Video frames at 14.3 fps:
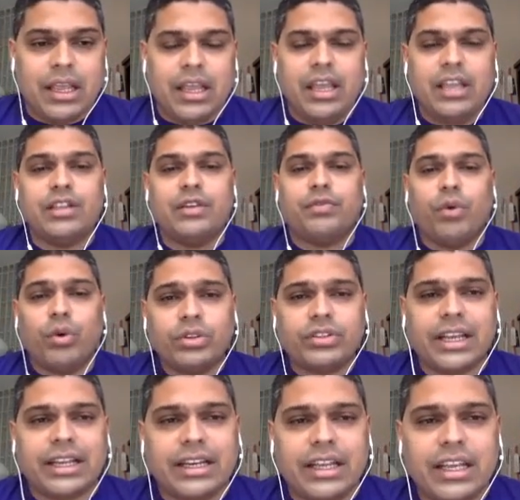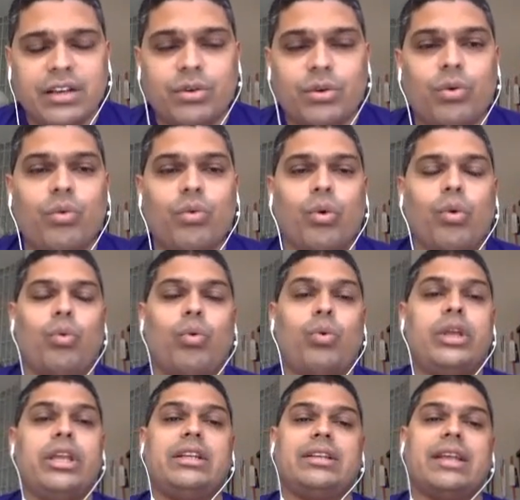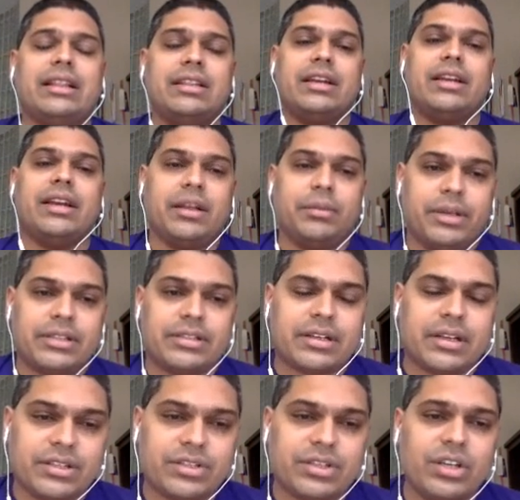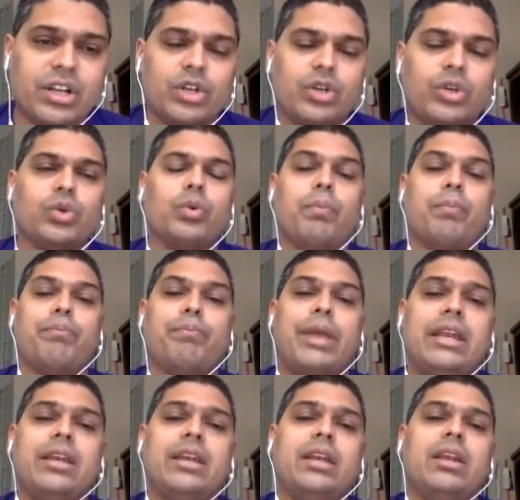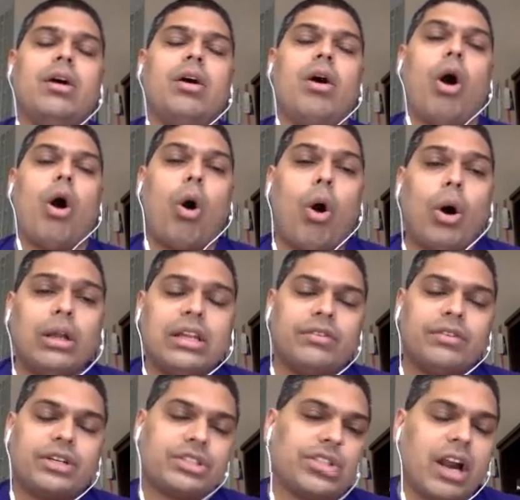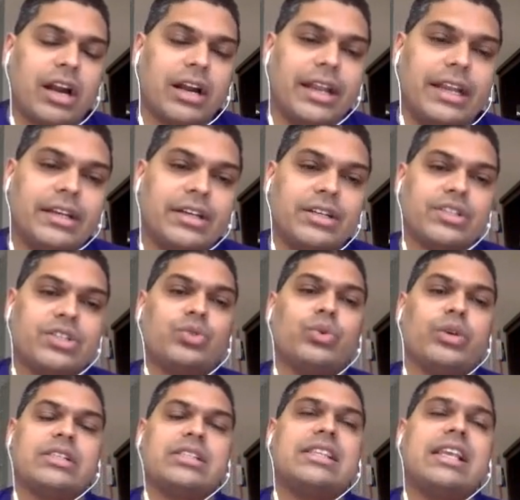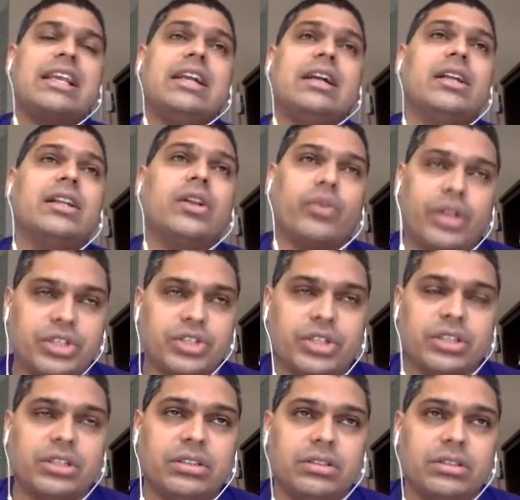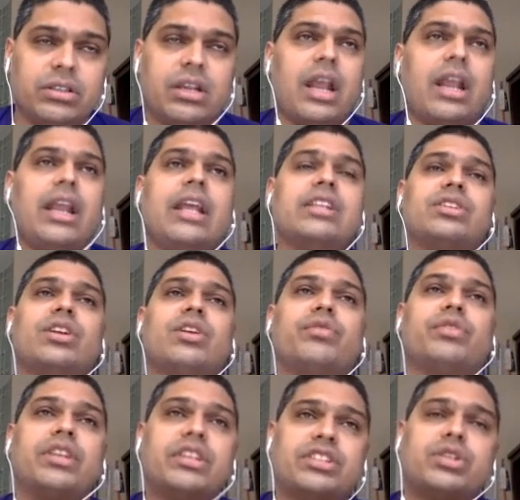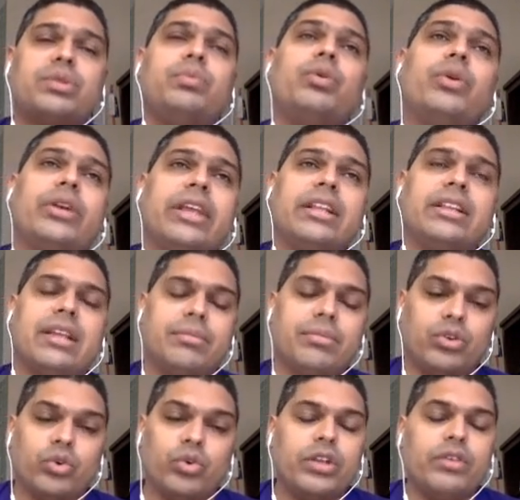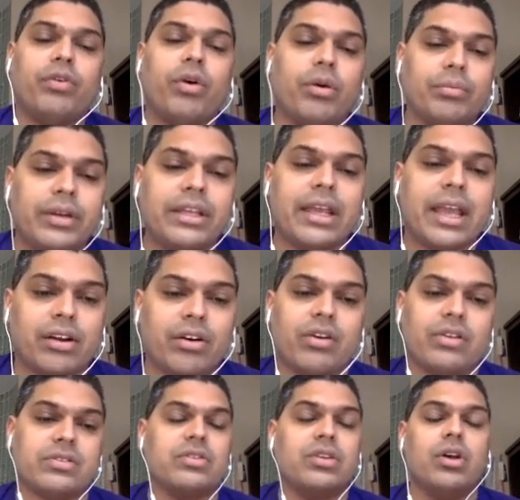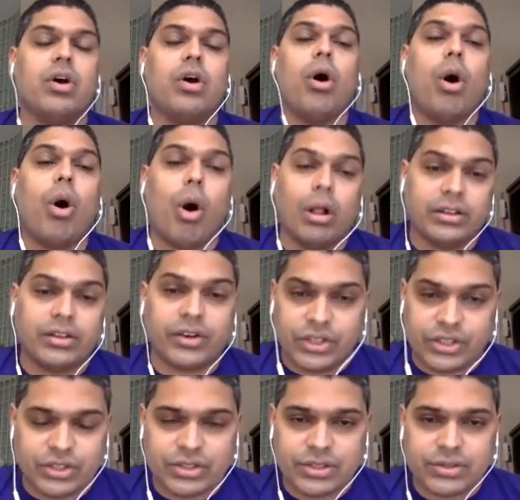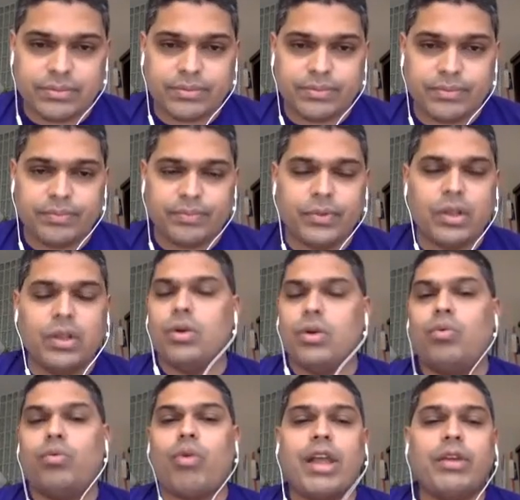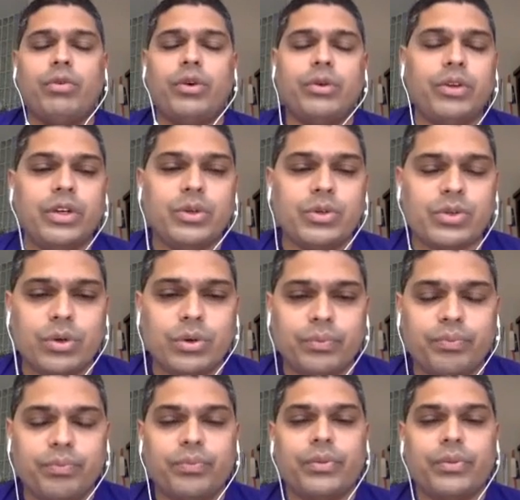In the fourth technique, we tell the database cluster to pin all our shard leaders to a single region instead of distributing them uniformly across all the regions. Why would we do so?